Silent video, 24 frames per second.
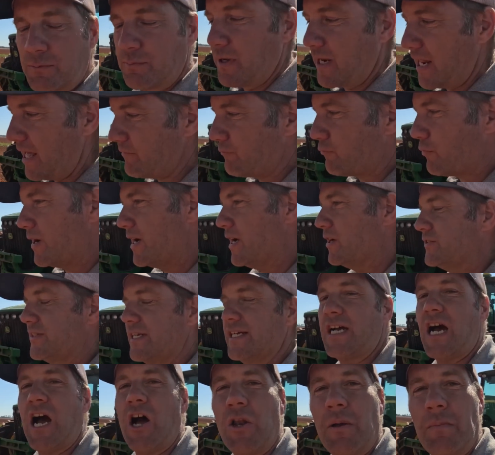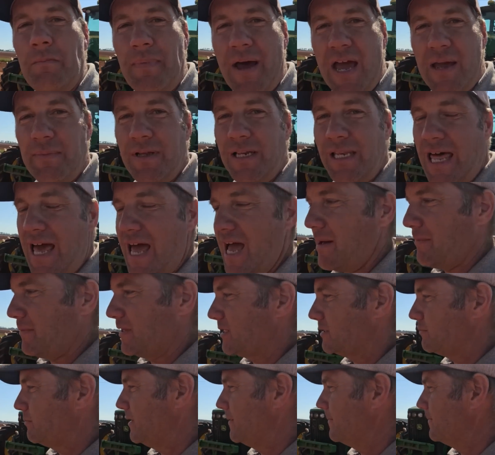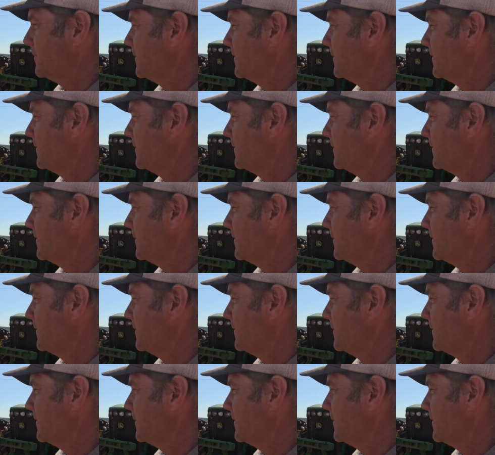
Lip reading: but everywhere else they call them baby limas. But